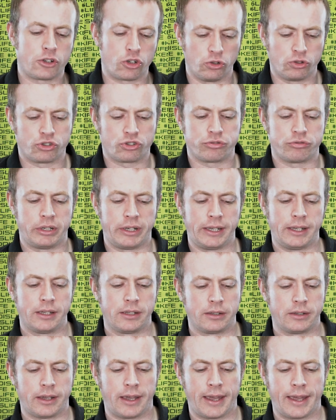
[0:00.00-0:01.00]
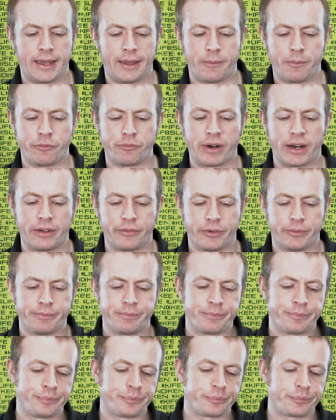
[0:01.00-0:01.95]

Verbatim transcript: culturally um, relevant.